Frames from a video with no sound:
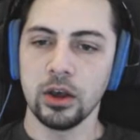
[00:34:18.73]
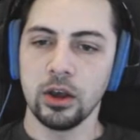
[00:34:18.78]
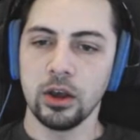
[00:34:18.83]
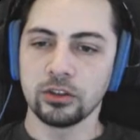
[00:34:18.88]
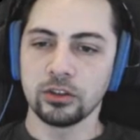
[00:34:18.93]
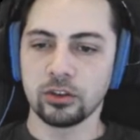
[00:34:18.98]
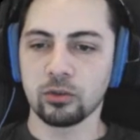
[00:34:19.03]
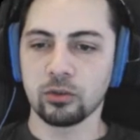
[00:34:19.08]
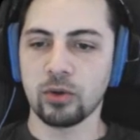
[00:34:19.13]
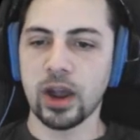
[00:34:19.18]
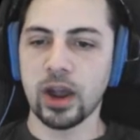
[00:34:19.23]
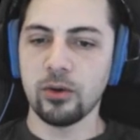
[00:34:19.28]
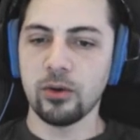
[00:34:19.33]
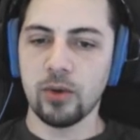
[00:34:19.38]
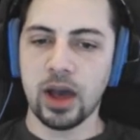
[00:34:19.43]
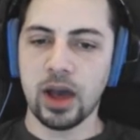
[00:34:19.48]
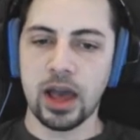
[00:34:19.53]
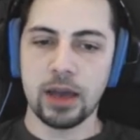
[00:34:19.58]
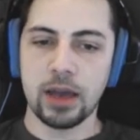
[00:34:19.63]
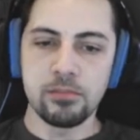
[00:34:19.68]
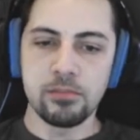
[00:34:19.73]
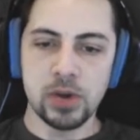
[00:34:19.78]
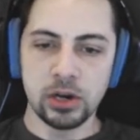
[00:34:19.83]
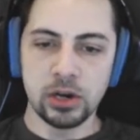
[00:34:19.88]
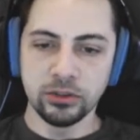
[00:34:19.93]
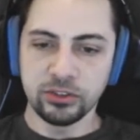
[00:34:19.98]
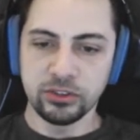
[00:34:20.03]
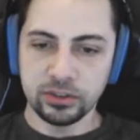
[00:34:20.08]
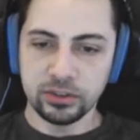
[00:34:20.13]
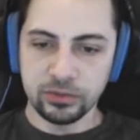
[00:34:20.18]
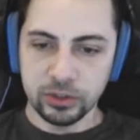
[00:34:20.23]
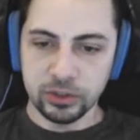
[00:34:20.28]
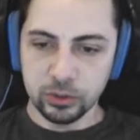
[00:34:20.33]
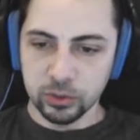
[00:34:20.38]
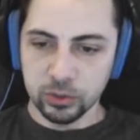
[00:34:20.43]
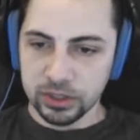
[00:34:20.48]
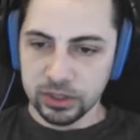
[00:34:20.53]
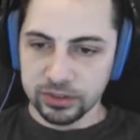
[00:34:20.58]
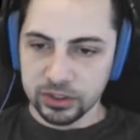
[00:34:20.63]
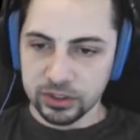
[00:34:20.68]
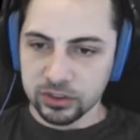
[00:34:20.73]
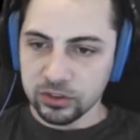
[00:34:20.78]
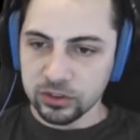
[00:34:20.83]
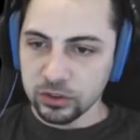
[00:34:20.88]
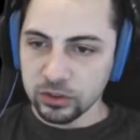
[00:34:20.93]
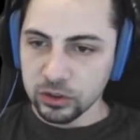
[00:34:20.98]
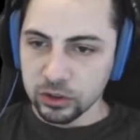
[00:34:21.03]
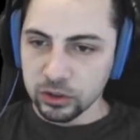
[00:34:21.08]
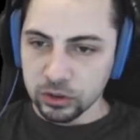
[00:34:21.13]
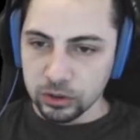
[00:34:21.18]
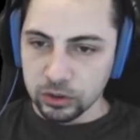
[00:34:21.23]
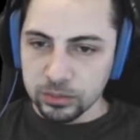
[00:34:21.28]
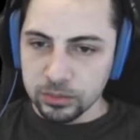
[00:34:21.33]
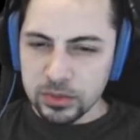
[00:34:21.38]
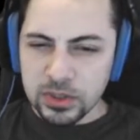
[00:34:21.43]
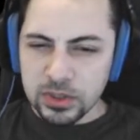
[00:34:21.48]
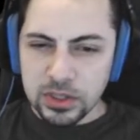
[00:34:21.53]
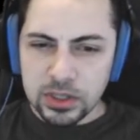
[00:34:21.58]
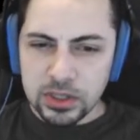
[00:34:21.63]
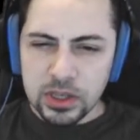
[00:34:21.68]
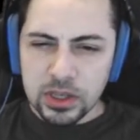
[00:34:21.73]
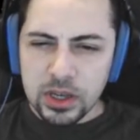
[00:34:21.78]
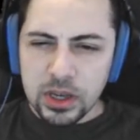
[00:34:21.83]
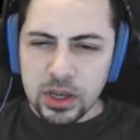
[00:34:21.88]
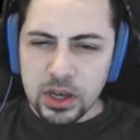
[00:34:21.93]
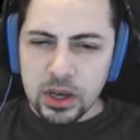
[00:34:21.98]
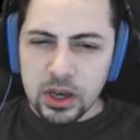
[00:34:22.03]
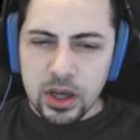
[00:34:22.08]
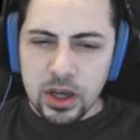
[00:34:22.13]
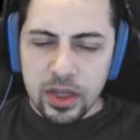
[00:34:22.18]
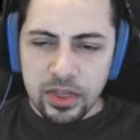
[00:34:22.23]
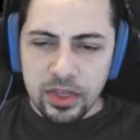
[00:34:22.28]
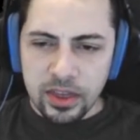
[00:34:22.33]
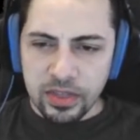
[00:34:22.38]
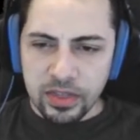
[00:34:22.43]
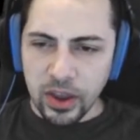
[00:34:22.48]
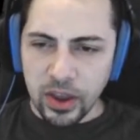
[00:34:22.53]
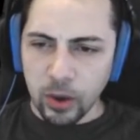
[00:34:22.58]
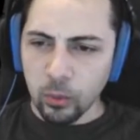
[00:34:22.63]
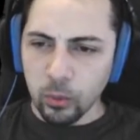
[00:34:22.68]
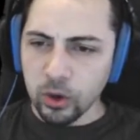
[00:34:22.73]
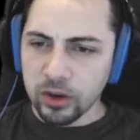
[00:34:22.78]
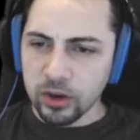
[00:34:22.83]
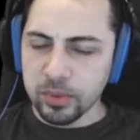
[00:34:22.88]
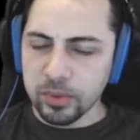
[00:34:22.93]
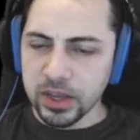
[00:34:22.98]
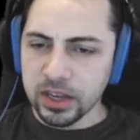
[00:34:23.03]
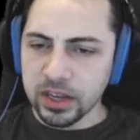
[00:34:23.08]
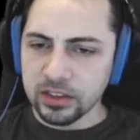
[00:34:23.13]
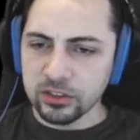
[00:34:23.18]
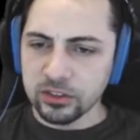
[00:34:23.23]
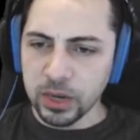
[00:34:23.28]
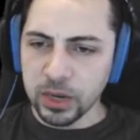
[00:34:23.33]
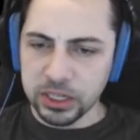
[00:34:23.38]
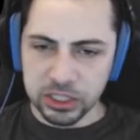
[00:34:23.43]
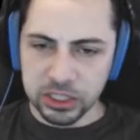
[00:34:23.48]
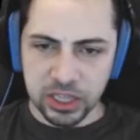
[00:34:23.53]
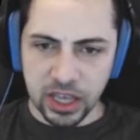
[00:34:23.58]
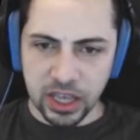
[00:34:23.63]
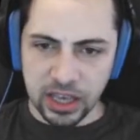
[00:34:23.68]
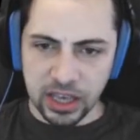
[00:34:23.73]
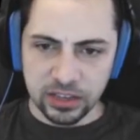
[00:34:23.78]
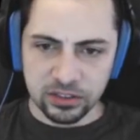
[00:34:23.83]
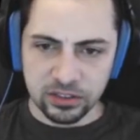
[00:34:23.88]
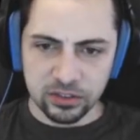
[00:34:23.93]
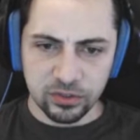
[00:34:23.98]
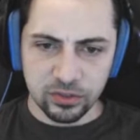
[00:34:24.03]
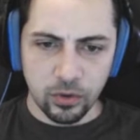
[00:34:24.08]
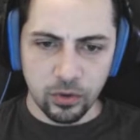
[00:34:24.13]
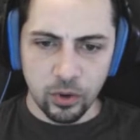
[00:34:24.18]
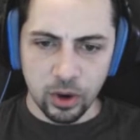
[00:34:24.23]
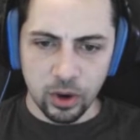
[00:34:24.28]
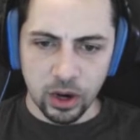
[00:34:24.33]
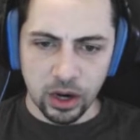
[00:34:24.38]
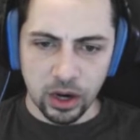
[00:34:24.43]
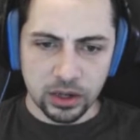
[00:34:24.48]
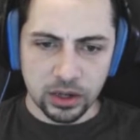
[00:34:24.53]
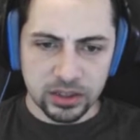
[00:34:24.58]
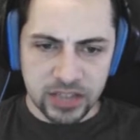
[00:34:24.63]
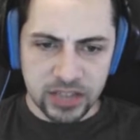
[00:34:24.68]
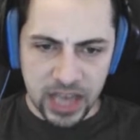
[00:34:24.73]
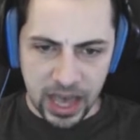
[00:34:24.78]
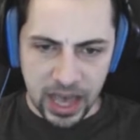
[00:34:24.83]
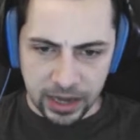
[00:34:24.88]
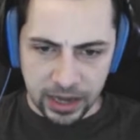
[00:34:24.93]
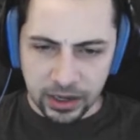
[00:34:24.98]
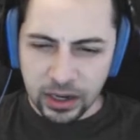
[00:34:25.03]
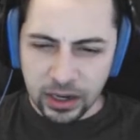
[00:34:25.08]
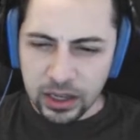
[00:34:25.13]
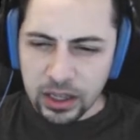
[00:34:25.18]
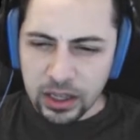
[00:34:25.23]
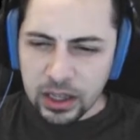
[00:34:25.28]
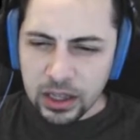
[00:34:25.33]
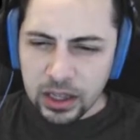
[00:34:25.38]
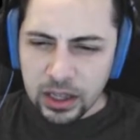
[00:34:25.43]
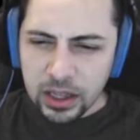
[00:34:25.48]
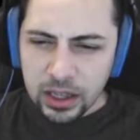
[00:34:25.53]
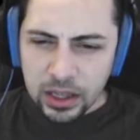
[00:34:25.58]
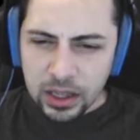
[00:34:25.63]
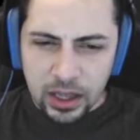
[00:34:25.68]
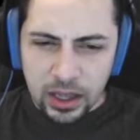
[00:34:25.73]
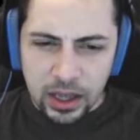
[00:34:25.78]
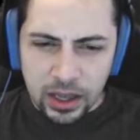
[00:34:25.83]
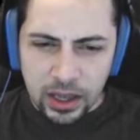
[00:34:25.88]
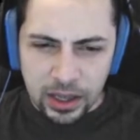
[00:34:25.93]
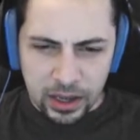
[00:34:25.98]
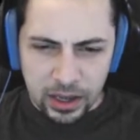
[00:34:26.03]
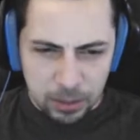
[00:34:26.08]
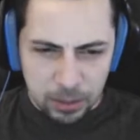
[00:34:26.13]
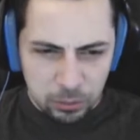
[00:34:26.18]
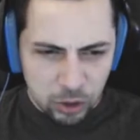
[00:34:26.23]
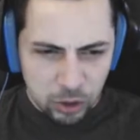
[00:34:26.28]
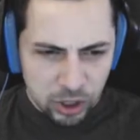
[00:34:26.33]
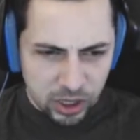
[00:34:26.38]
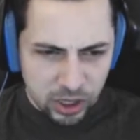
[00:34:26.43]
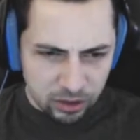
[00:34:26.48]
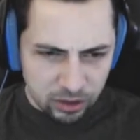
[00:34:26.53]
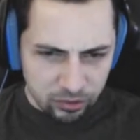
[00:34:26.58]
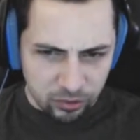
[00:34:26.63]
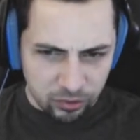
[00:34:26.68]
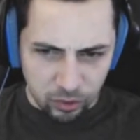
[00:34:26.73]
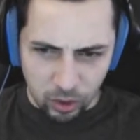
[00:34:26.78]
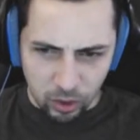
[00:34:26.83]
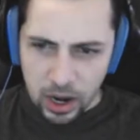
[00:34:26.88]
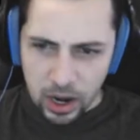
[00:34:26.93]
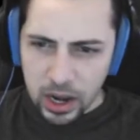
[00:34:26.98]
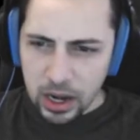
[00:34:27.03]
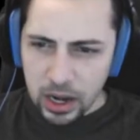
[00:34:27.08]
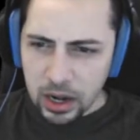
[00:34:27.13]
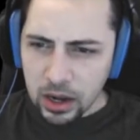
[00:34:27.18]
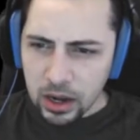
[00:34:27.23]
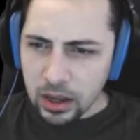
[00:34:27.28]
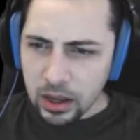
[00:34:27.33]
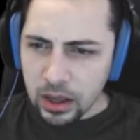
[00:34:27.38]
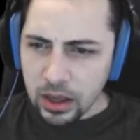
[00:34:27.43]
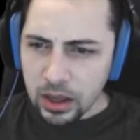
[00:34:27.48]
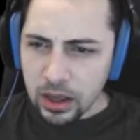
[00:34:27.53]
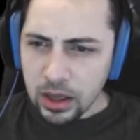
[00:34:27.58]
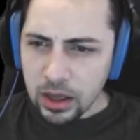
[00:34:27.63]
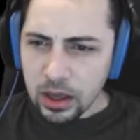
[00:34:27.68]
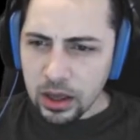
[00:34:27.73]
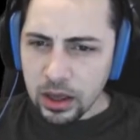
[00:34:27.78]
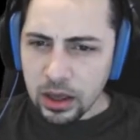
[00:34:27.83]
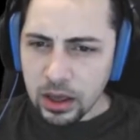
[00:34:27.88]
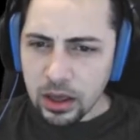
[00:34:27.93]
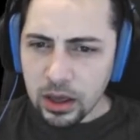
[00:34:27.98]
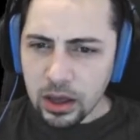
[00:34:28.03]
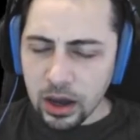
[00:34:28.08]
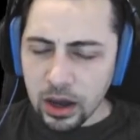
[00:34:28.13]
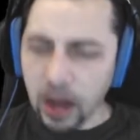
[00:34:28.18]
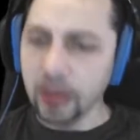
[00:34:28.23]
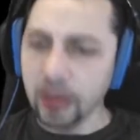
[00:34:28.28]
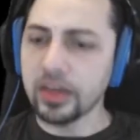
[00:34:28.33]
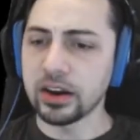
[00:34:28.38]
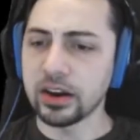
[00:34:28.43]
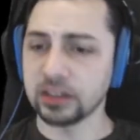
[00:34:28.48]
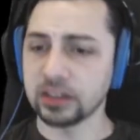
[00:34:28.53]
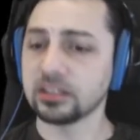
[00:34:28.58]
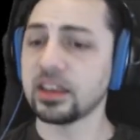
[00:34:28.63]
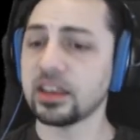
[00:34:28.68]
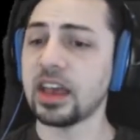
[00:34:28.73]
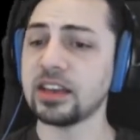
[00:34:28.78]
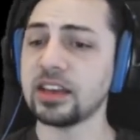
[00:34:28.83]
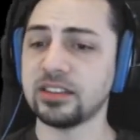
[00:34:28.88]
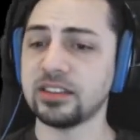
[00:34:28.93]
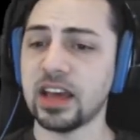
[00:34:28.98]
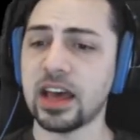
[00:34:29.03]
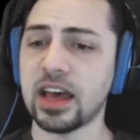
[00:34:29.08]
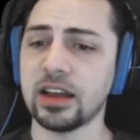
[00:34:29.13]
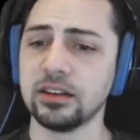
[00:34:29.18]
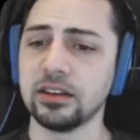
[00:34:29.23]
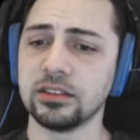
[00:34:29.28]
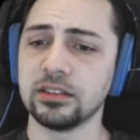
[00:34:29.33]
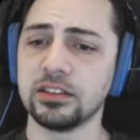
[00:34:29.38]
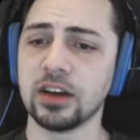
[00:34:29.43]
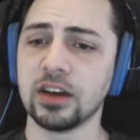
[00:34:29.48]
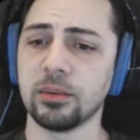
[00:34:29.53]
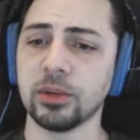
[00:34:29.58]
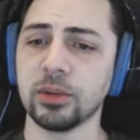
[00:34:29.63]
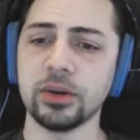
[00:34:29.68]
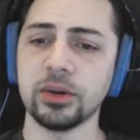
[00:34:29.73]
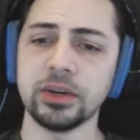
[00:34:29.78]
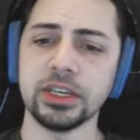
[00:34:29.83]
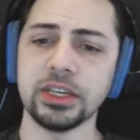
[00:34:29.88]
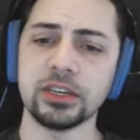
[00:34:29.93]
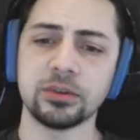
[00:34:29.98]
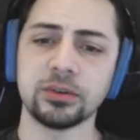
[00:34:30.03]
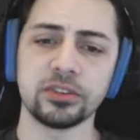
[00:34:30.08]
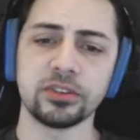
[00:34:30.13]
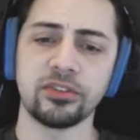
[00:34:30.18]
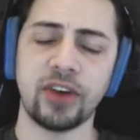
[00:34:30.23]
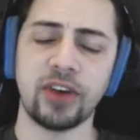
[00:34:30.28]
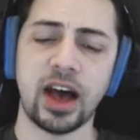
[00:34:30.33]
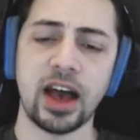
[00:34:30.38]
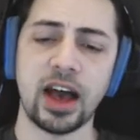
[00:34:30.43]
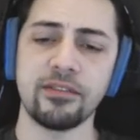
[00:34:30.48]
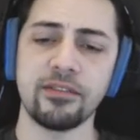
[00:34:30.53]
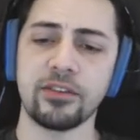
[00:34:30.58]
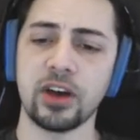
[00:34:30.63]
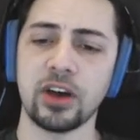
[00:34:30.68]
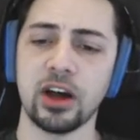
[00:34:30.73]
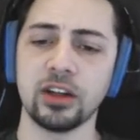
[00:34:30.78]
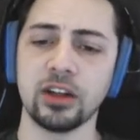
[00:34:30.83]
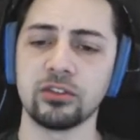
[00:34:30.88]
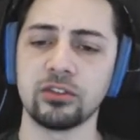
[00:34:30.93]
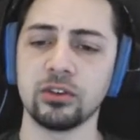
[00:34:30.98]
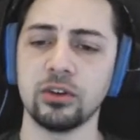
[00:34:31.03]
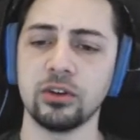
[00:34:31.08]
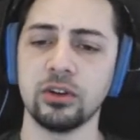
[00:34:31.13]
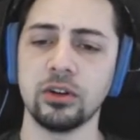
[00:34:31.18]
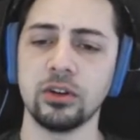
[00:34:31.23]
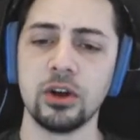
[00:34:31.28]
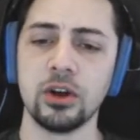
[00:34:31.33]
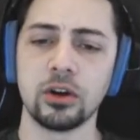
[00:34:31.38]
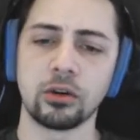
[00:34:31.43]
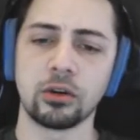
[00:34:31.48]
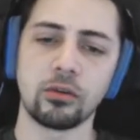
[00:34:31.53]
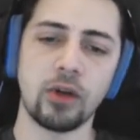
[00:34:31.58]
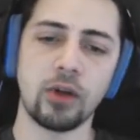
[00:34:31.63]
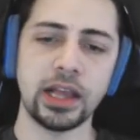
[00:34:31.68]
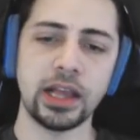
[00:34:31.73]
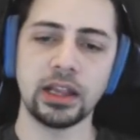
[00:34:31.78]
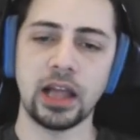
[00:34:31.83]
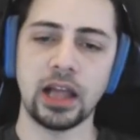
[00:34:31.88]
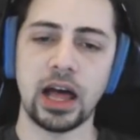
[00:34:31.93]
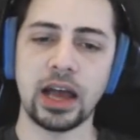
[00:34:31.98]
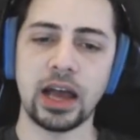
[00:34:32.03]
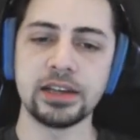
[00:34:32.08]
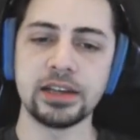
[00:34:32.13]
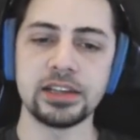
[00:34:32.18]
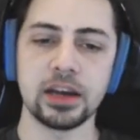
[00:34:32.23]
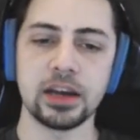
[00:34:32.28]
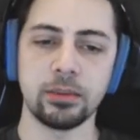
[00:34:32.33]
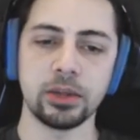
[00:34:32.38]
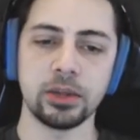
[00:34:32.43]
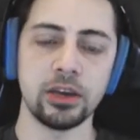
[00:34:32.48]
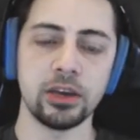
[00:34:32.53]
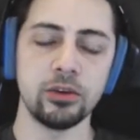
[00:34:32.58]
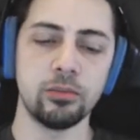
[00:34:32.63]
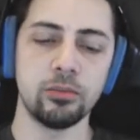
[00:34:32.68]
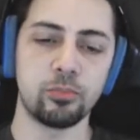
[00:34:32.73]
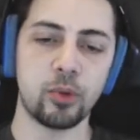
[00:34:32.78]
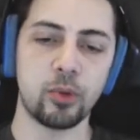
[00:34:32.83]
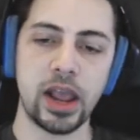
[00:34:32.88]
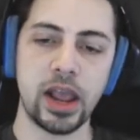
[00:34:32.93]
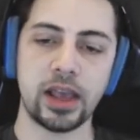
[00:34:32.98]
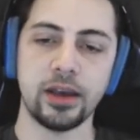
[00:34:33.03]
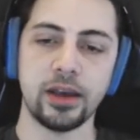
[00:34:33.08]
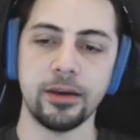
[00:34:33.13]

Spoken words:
So right away, most of you would have assumed that there would have been a switch case for 10, and I'm looking for it. Ah, there it is, case 10. W equals 5, console, right line, W, break.